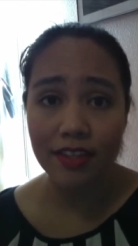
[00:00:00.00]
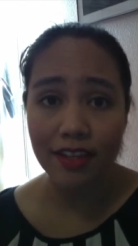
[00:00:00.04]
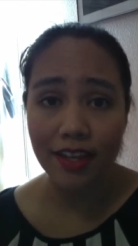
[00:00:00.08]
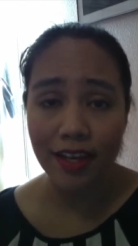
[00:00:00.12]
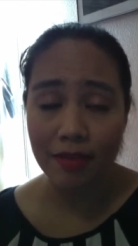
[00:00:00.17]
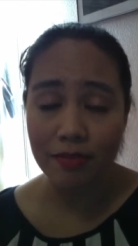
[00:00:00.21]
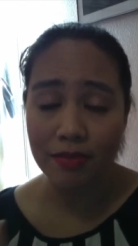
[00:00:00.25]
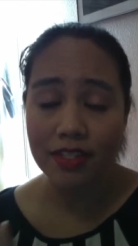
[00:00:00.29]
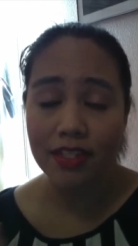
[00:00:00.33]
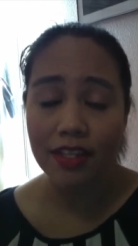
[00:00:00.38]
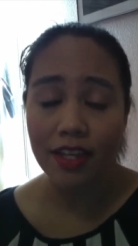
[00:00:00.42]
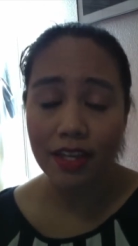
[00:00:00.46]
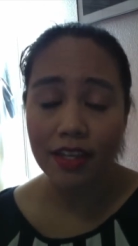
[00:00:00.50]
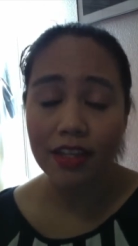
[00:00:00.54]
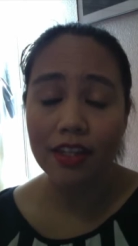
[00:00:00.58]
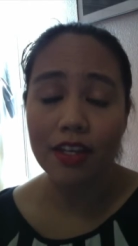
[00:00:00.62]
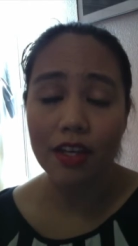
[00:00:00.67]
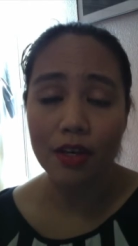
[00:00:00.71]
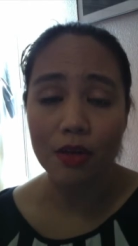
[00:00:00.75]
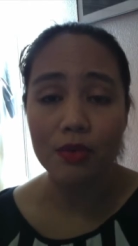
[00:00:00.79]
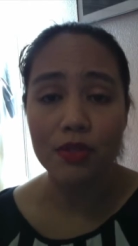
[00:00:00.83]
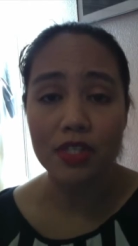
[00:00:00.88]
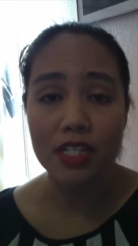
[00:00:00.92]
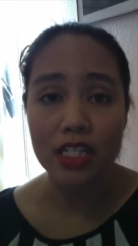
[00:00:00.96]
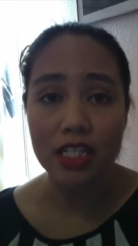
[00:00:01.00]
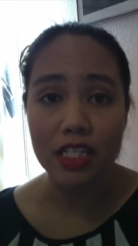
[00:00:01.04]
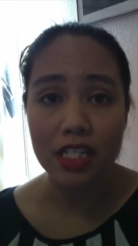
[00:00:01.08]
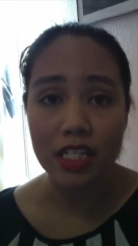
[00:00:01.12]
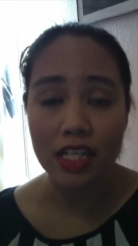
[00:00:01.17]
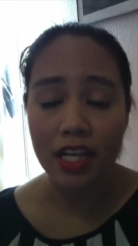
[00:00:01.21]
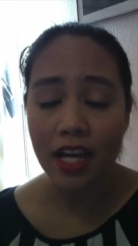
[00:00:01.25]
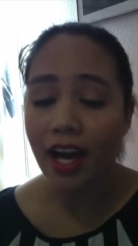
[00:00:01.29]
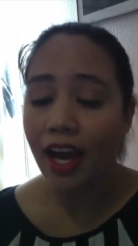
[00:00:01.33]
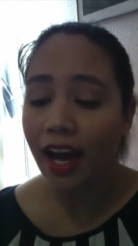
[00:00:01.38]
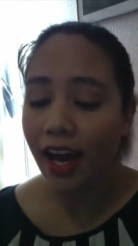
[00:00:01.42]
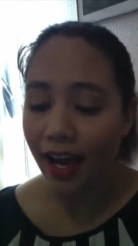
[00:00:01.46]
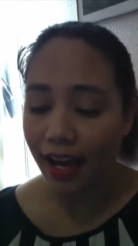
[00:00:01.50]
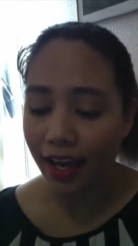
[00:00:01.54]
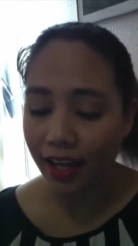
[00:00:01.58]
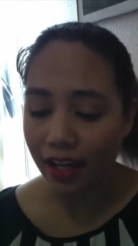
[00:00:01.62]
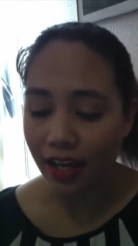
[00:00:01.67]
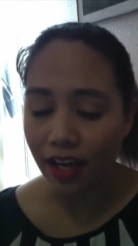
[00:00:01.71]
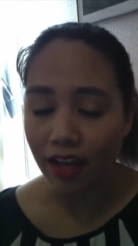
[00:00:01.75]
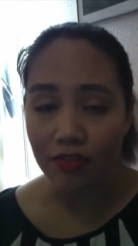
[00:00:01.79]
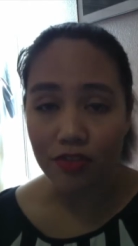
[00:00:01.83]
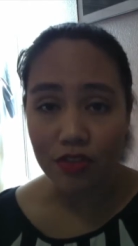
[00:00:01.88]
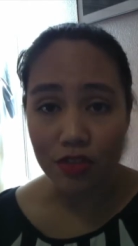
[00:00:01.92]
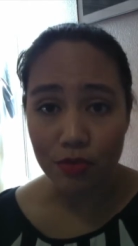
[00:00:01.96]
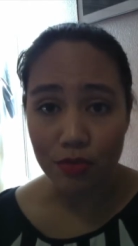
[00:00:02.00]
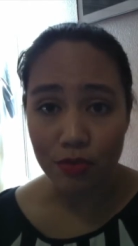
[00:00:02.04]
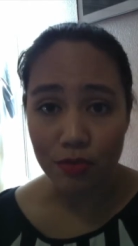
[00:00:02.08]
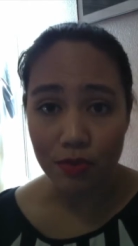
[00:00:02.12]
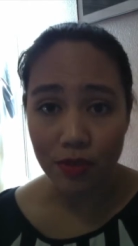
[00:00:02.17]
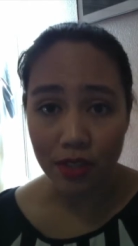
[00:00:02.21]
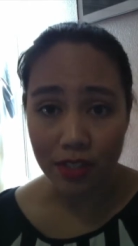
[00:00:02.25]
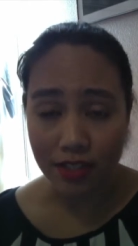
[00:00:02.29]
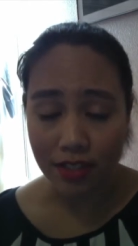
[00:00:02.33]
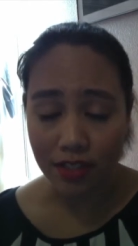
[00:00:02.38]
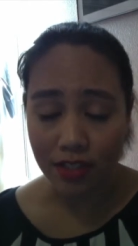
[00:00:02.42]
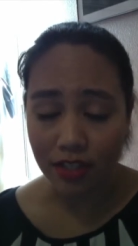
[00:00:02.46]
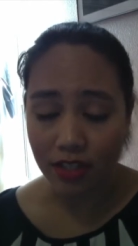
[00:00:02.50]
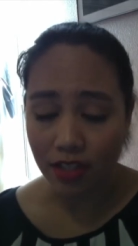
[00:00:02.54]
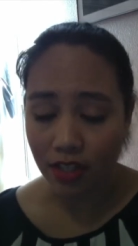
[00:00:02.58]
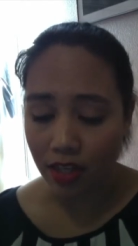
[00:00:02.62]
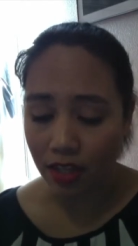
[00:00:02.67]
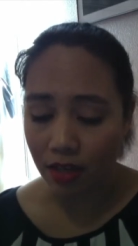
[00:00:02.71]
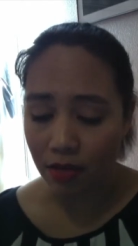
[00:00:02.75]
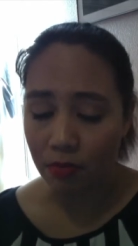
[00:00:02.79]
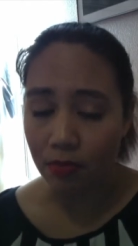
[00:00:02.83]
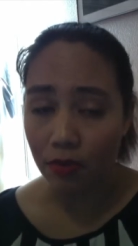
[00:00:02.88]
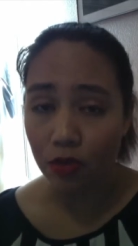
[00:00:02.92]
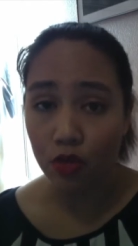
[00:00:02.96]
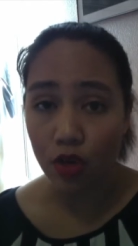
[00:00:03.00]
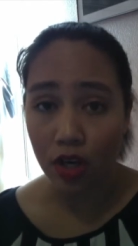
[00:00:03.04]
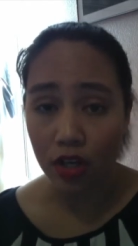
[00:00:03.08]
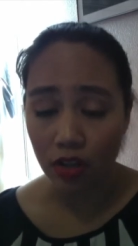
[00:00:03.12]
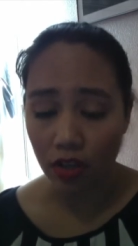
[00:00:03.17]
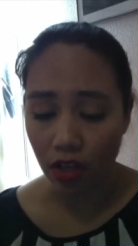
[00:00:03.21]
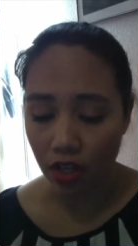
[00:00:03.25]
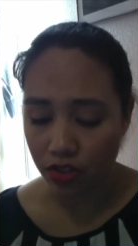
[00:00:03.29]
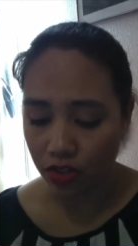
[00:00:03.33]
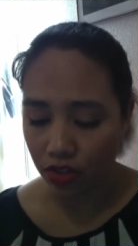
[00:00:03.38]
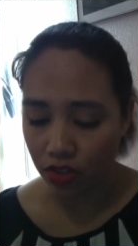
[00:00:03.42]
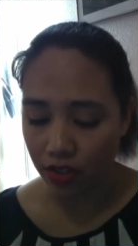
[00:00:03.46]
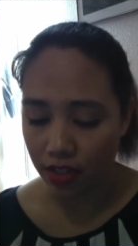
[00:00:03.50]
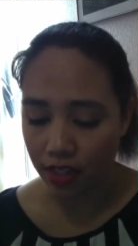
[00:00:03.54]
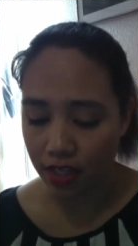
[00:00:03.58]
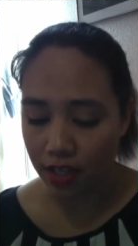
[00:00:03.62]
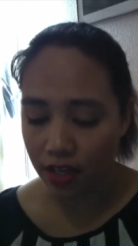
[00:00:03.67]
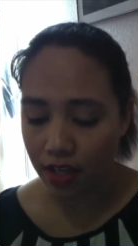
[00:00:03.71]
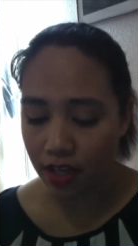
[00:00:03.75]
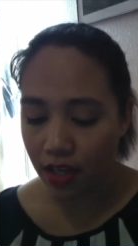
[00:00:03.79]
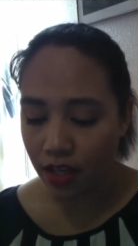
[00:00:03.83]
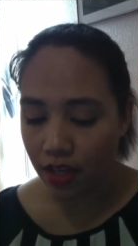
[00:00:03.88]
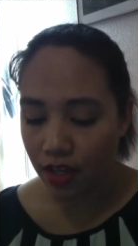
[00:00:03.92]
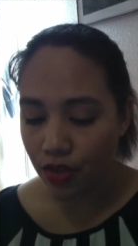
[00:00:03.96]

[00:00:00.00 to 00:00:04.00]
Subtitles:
I'm slightly OCD. I have to listen to them chronologically.